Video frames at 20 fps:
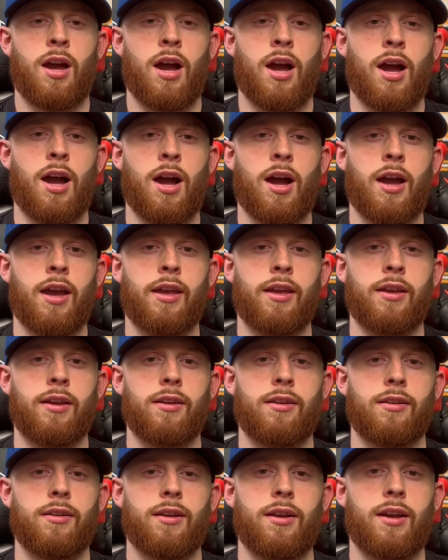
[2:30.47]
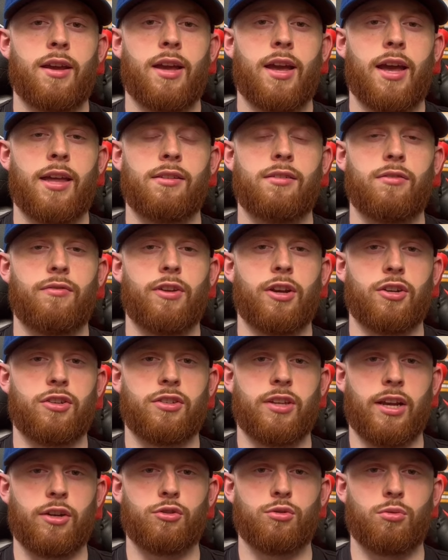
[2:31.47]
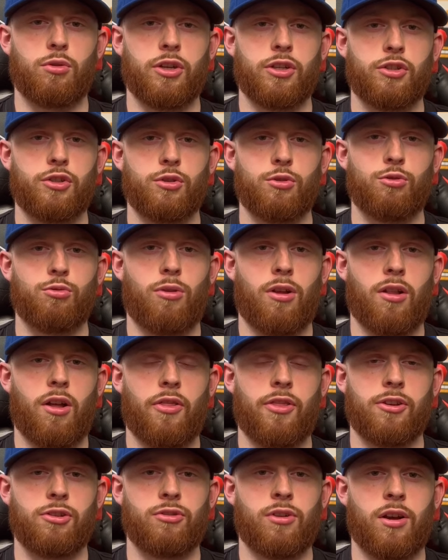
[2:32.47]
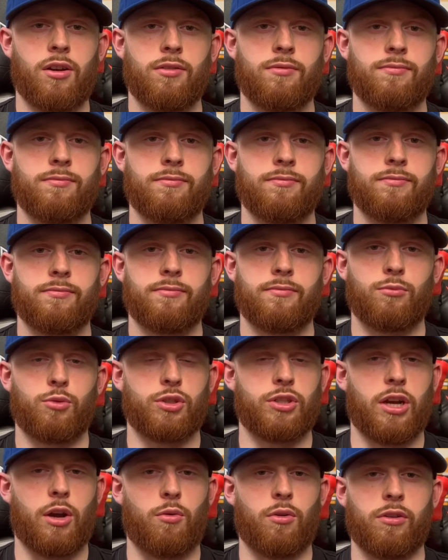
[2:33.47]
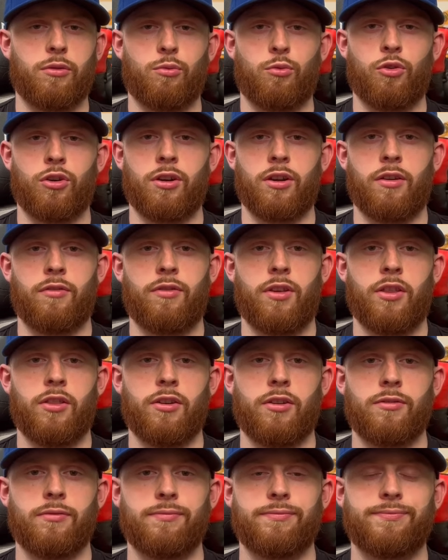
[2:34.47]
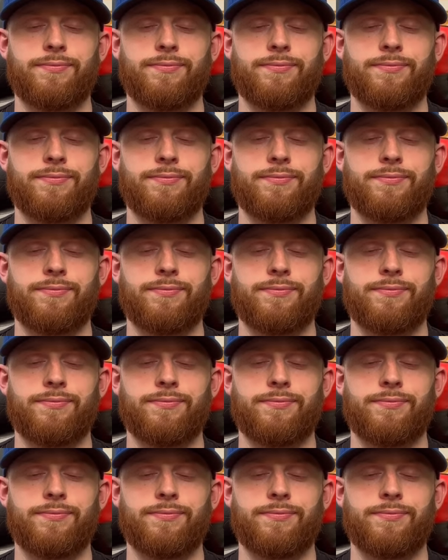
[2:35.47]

I had severe sexual issues while on the drug, which I wasn't warned of either.